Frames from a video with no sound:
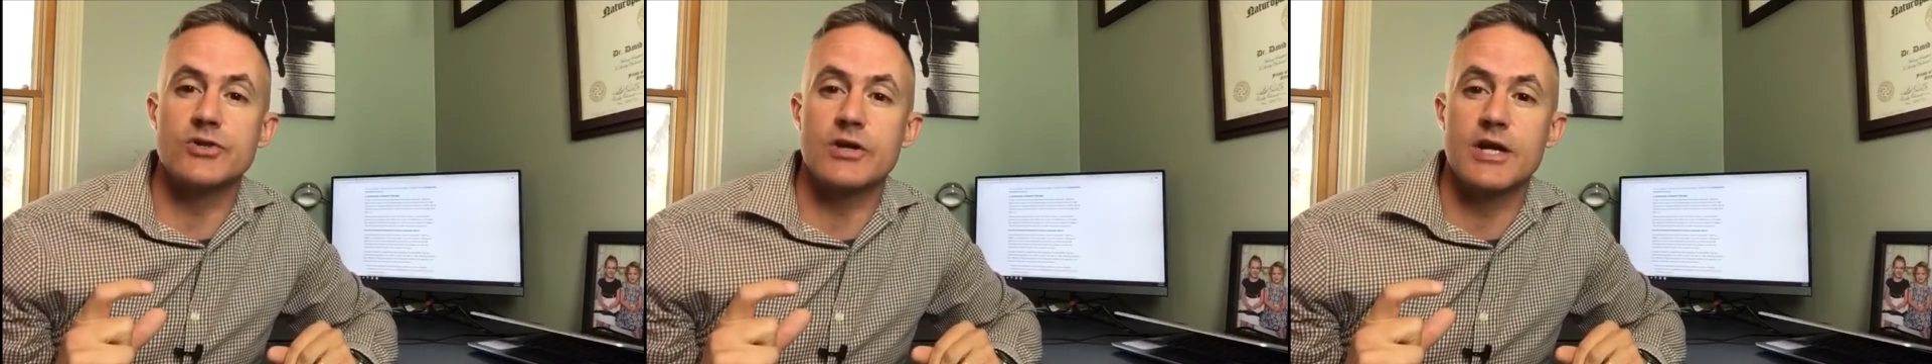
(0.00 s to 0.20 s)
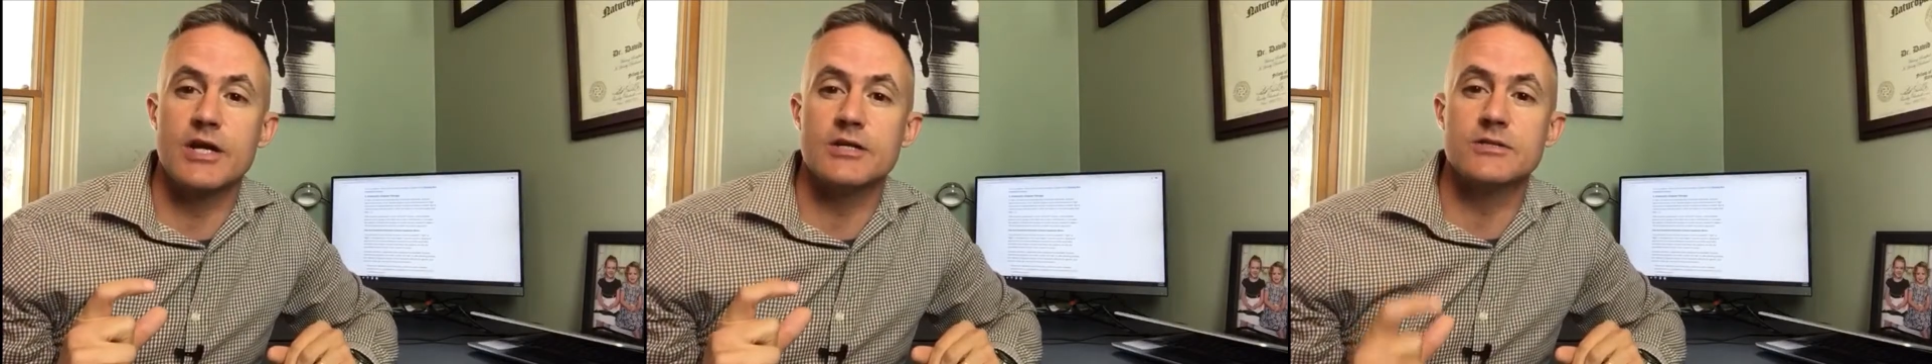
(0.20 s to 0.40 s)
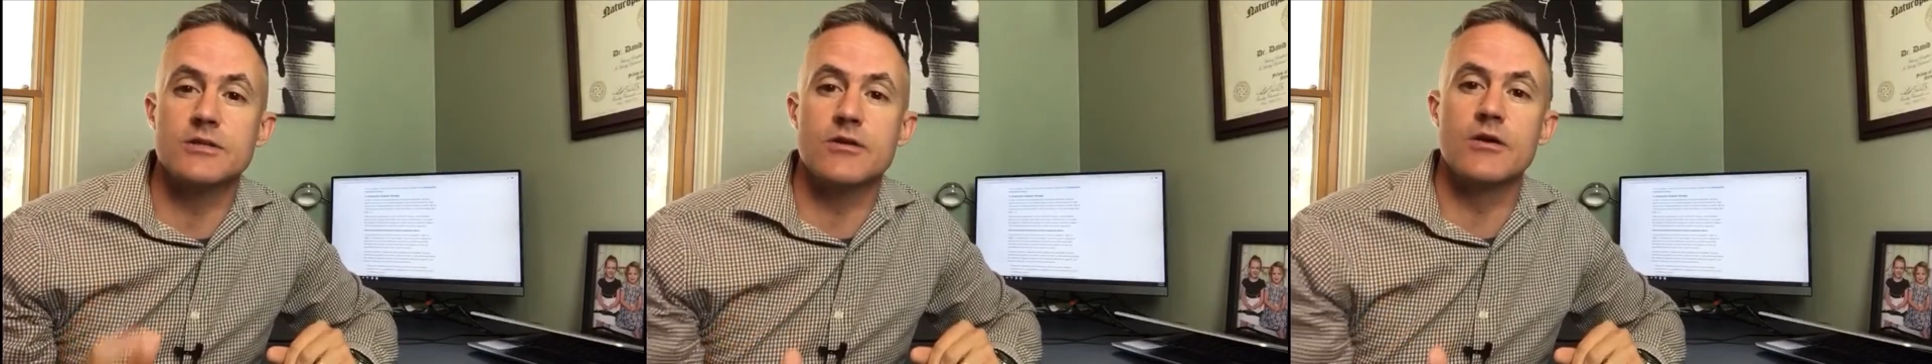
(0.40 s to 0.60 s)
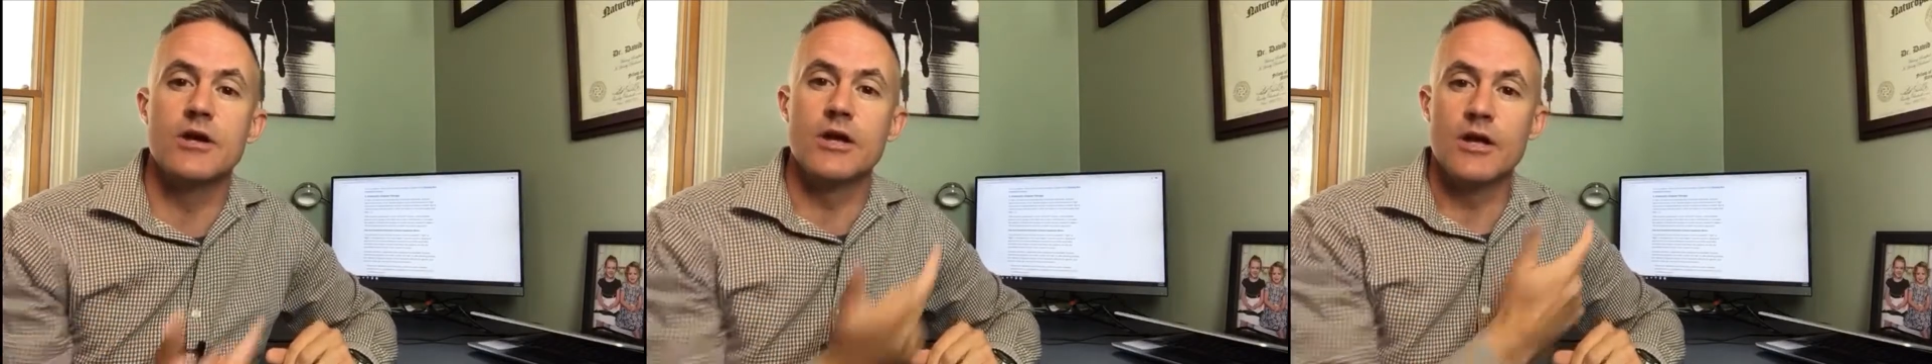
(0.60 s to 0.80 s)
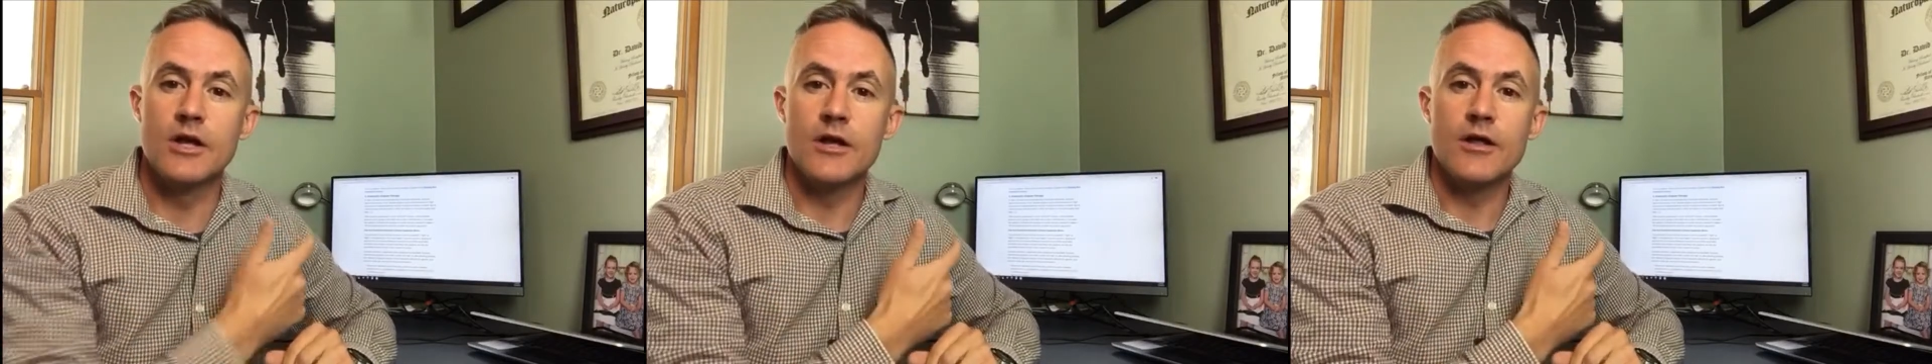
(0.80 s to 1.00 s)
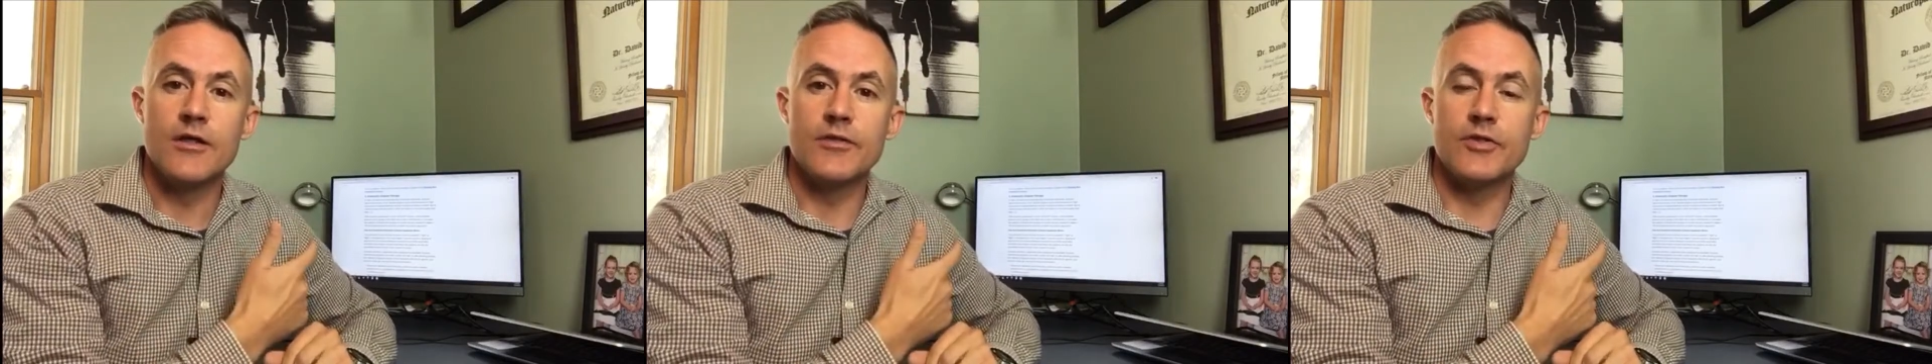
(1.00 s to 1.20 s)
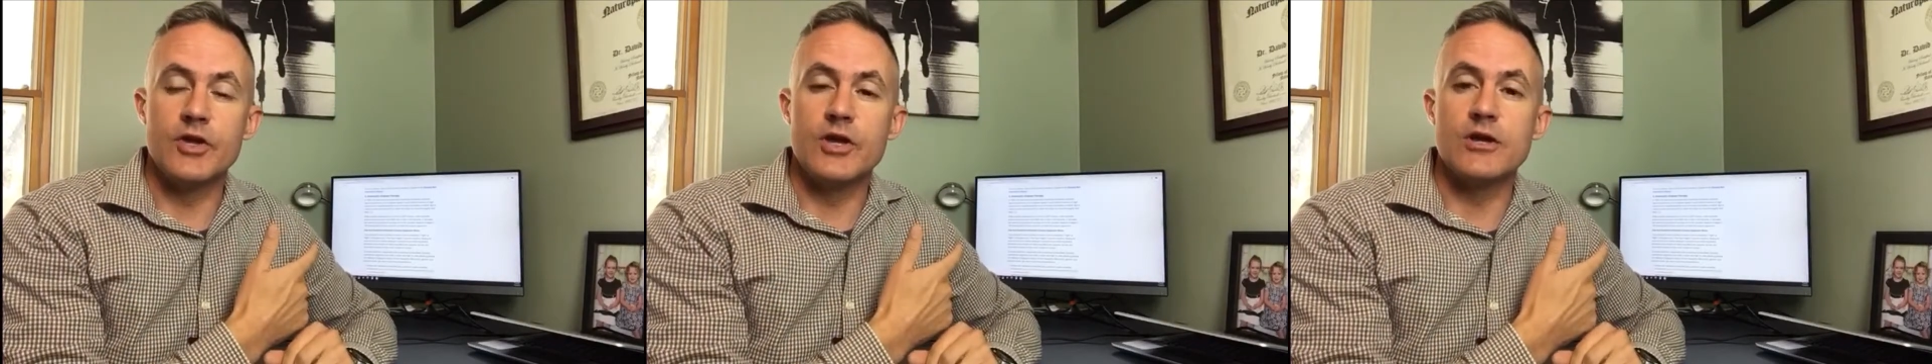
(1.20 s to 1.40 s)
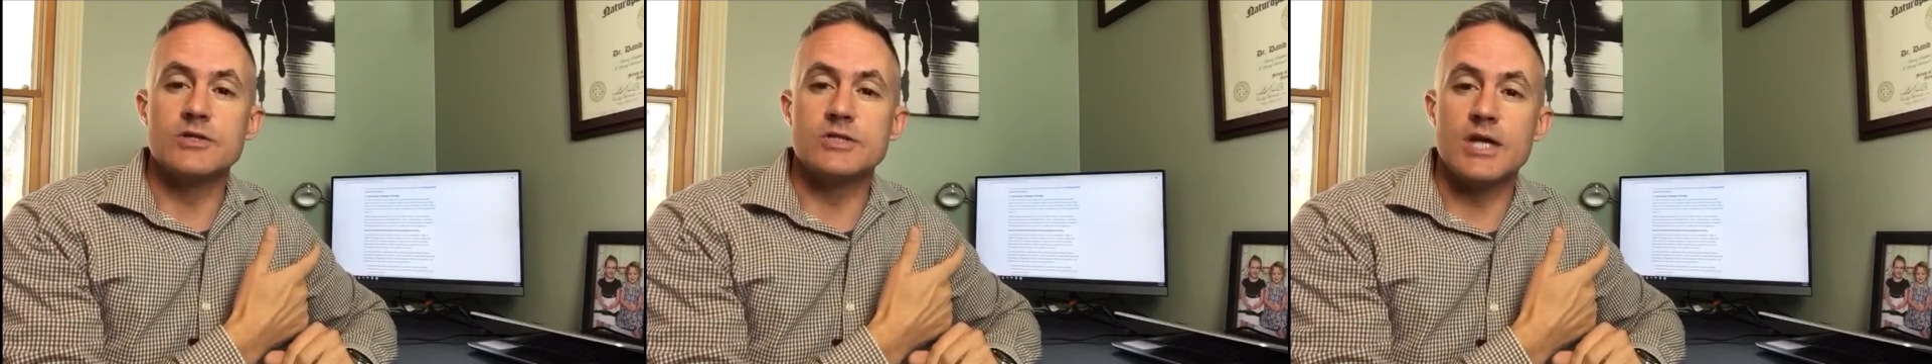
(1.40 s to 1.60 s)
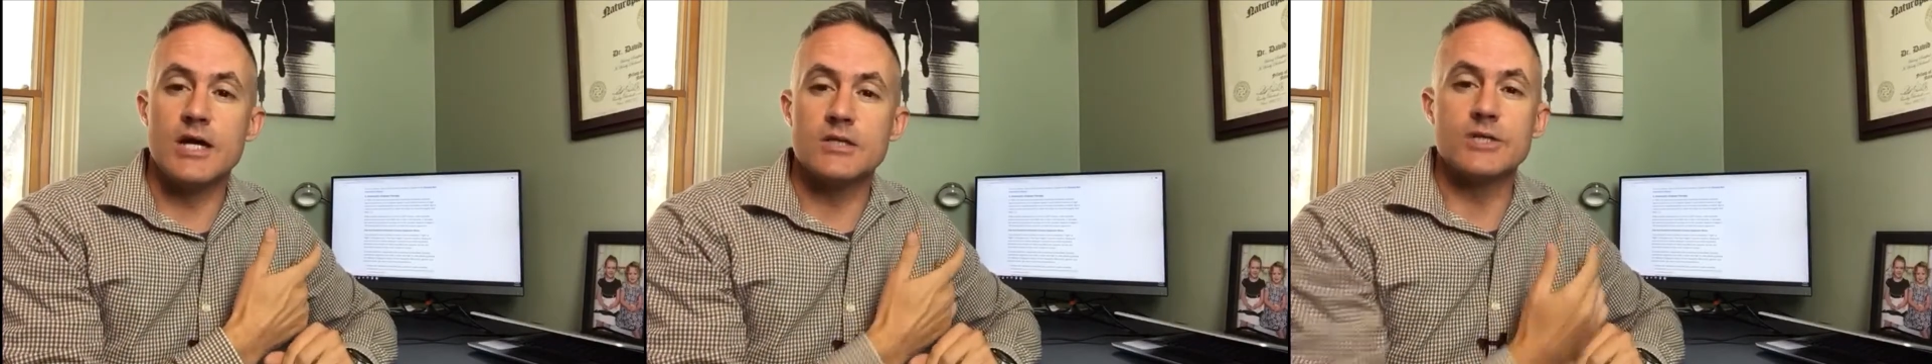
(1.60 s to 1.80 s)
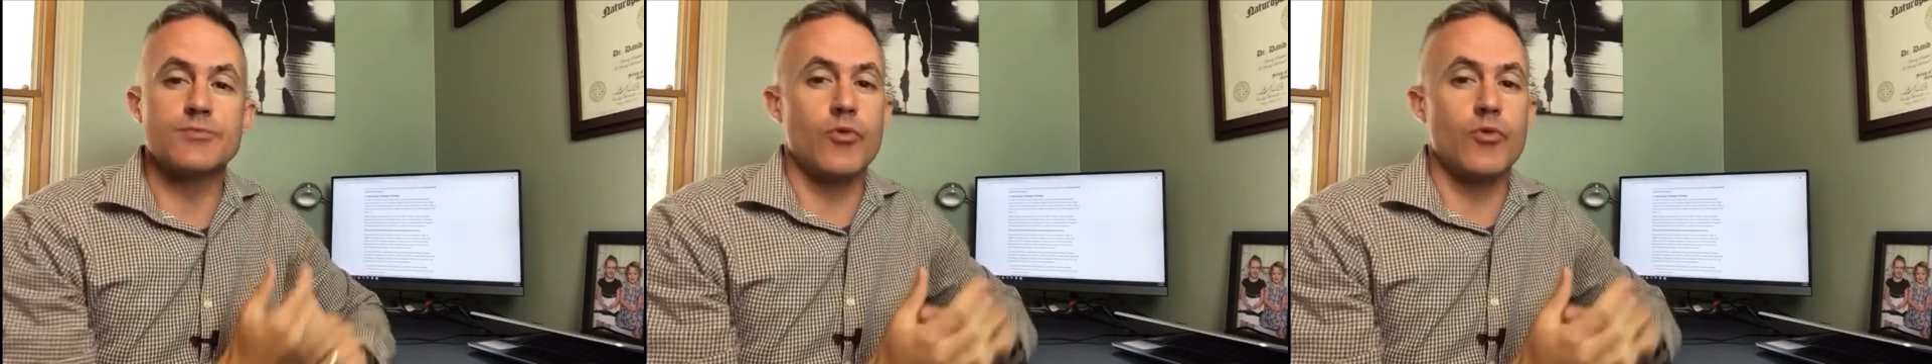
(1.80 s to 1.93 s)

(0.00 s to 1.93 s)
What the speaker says: our cancer. The Gonzalez